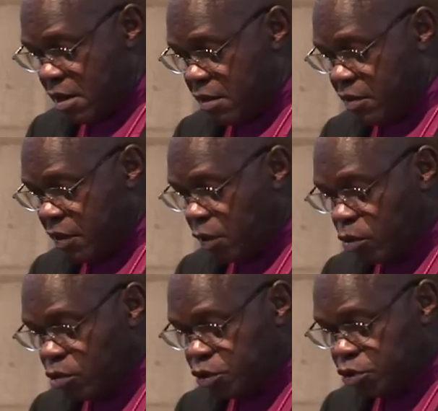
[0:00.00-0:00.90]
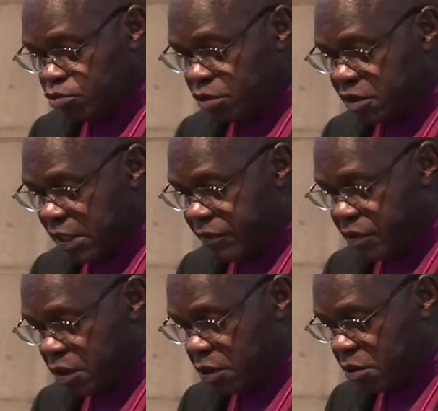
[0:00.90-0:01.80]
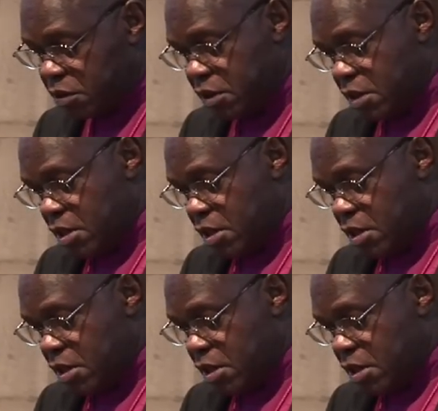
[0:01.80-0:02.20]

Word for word: These include children's services